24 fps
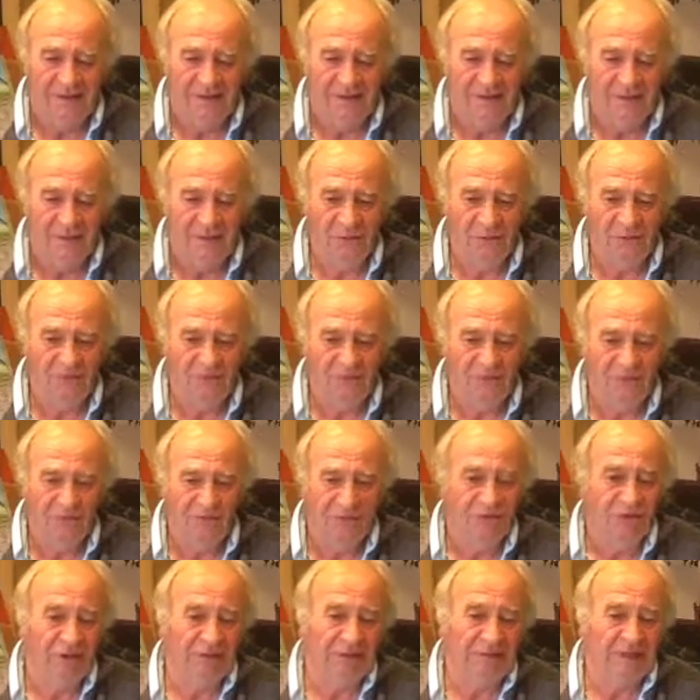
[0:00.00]
they don't
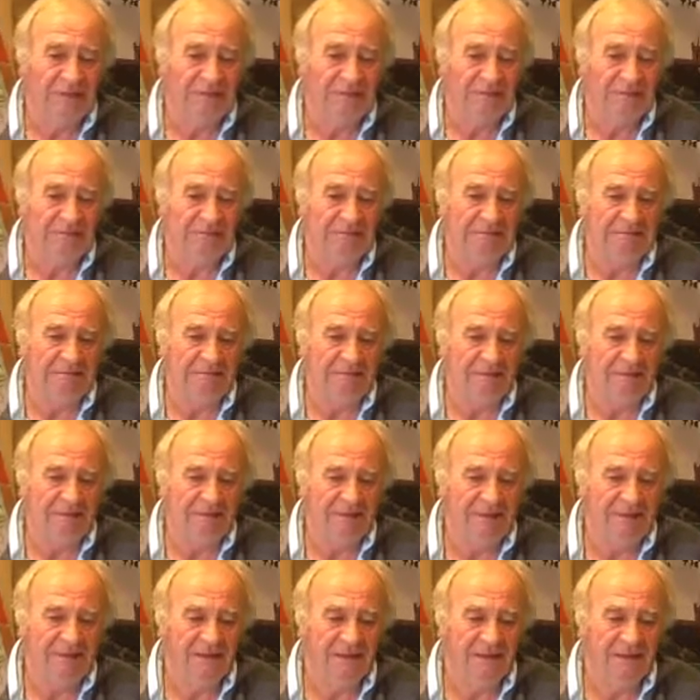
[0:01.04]
really,
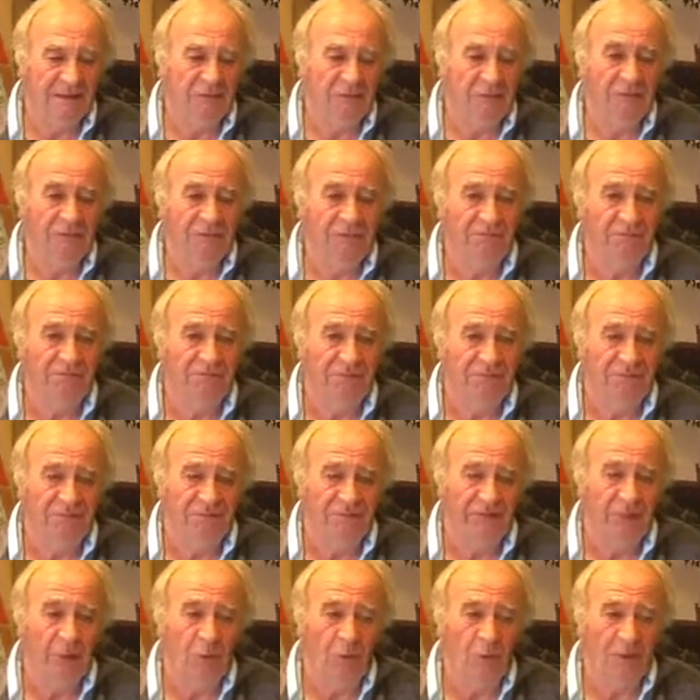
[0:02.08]
unless you've
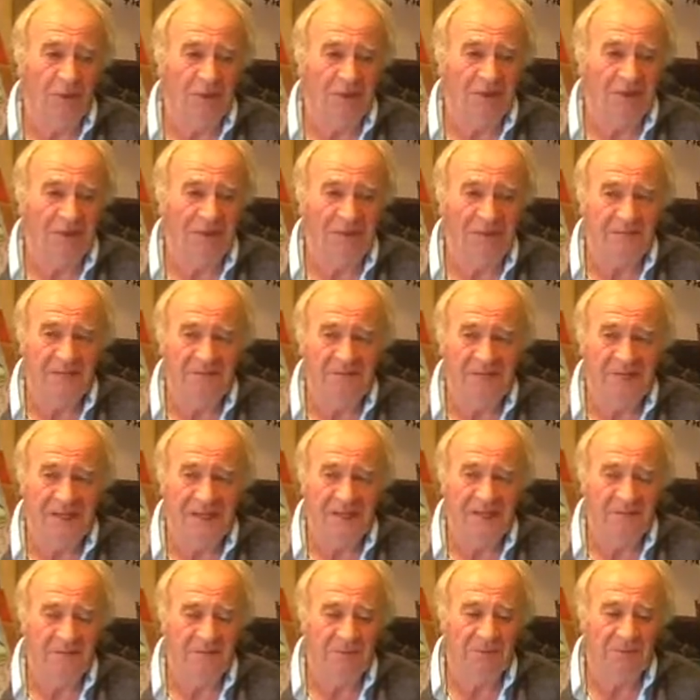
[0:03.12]
dealt with these kind of
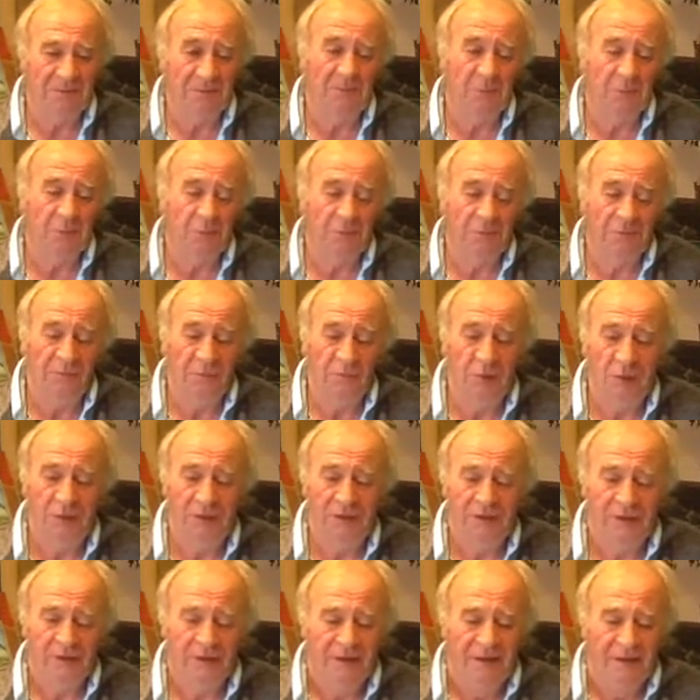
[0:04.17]
guys, with people before,
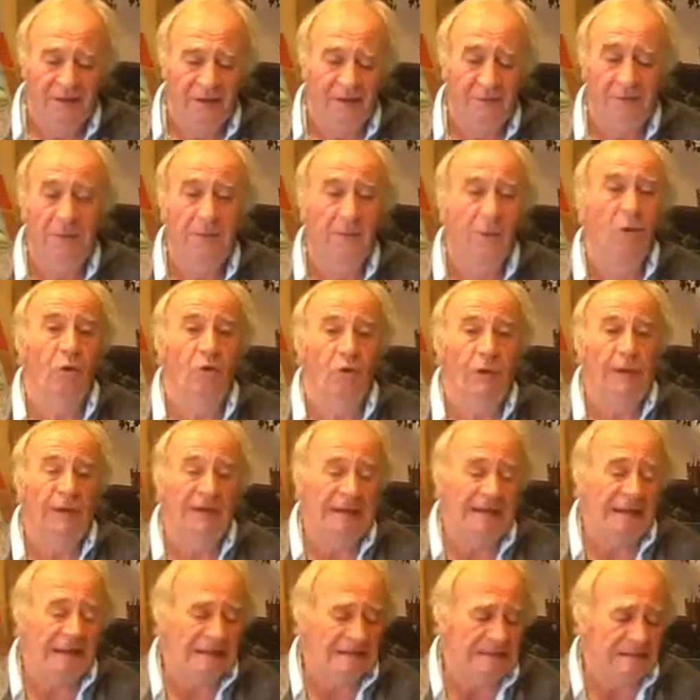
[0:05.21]
you might not
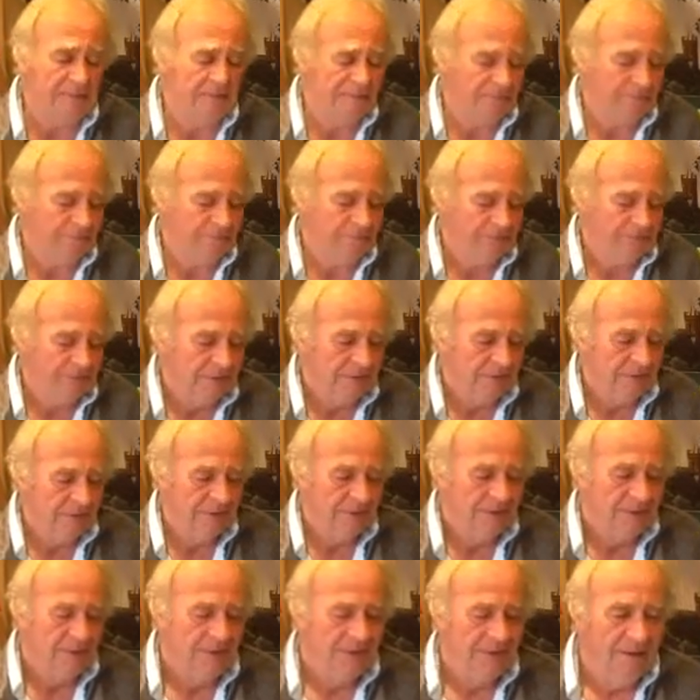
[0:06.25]
recognise them.
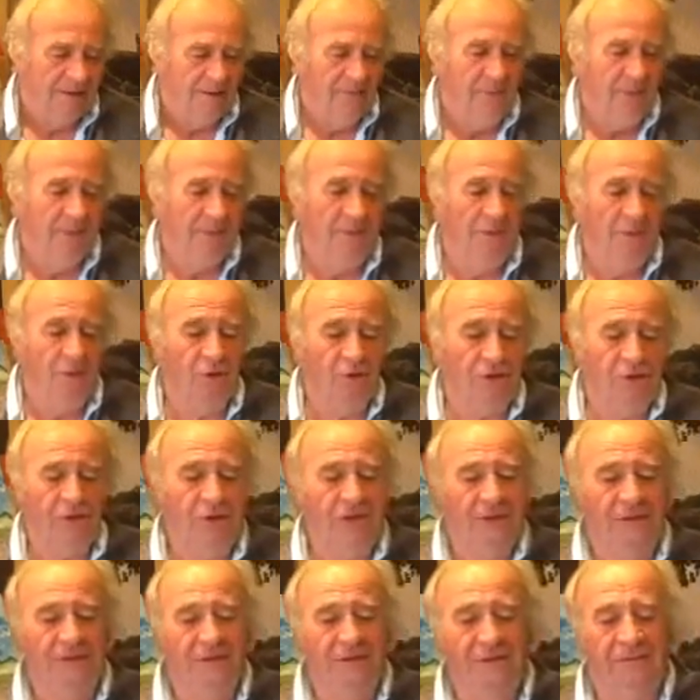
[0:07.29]
But because I
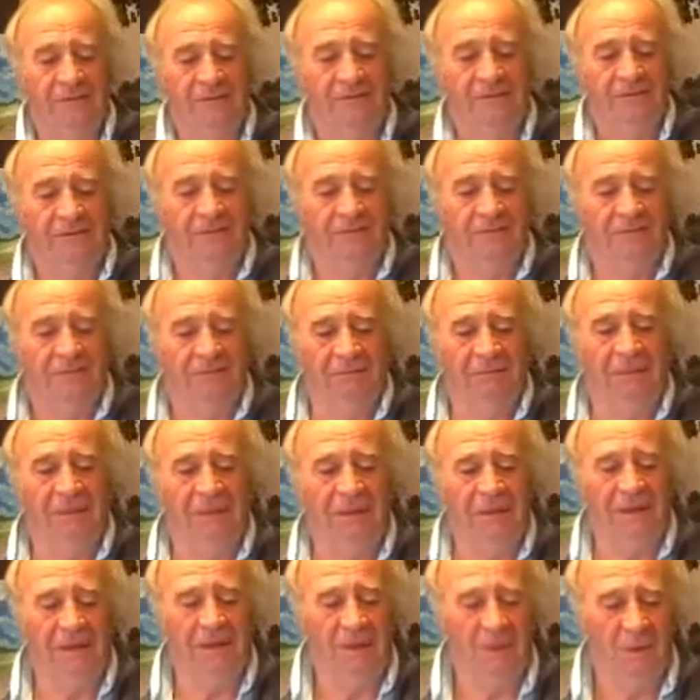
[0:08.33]
had,
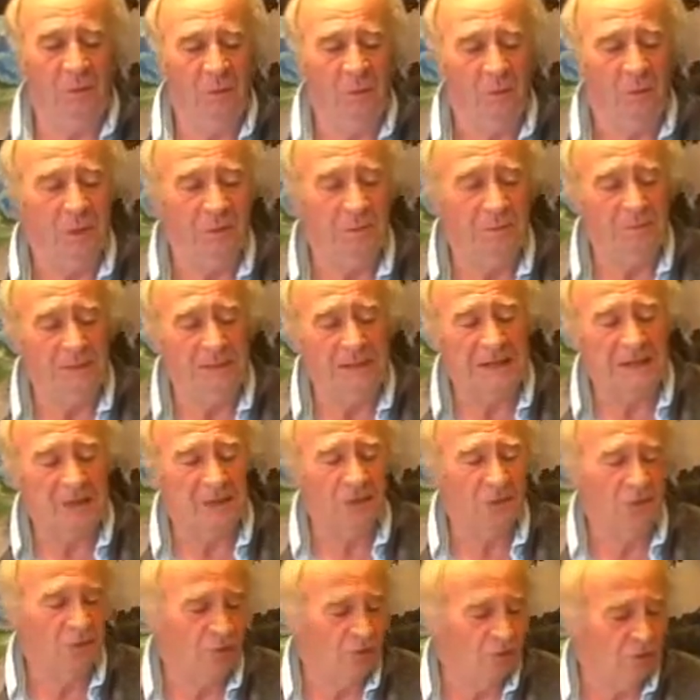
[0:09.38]
way many
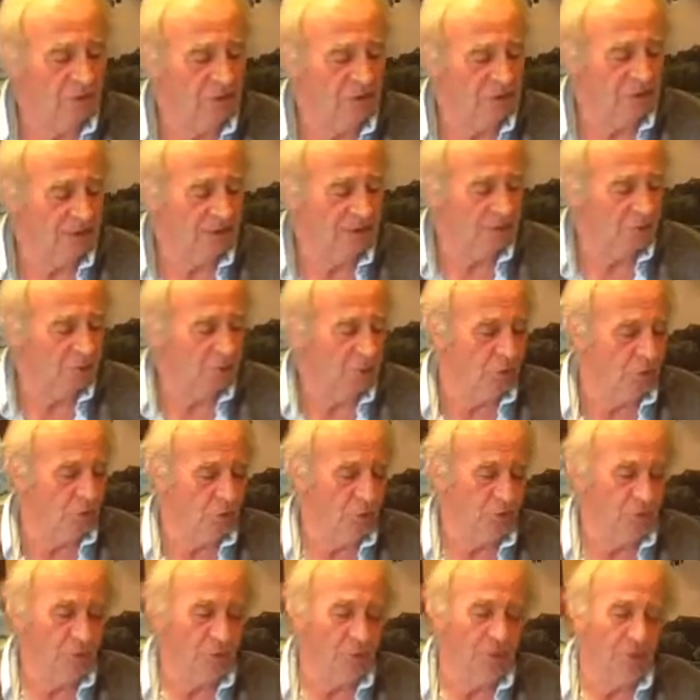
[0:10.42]
years ago, I knew a
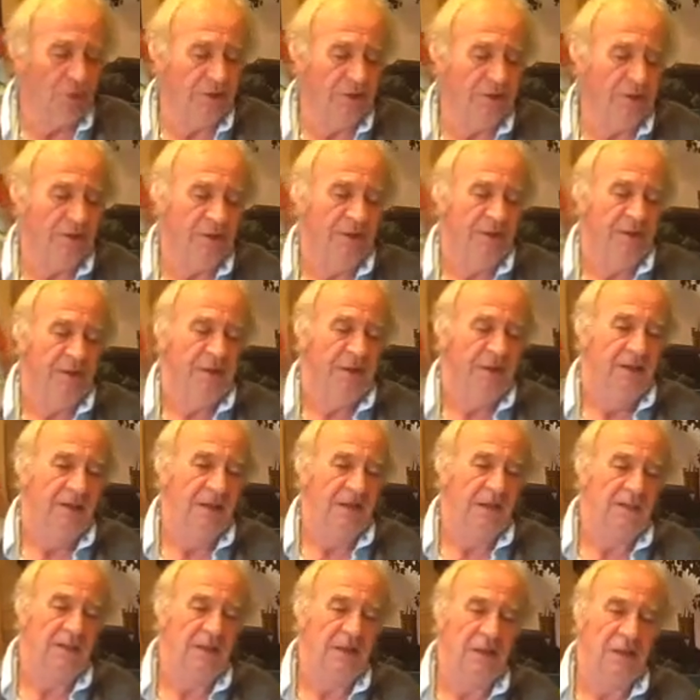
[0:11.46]
woman who had
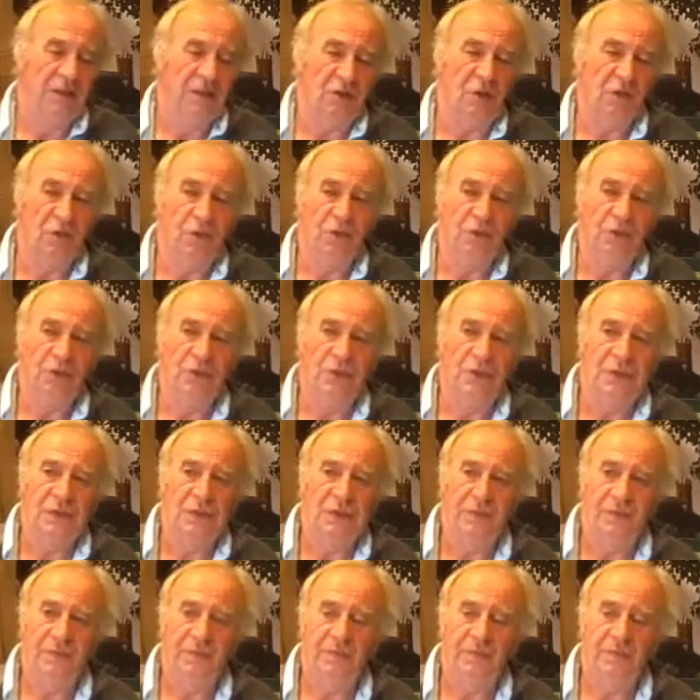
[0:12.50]
the freaking curios,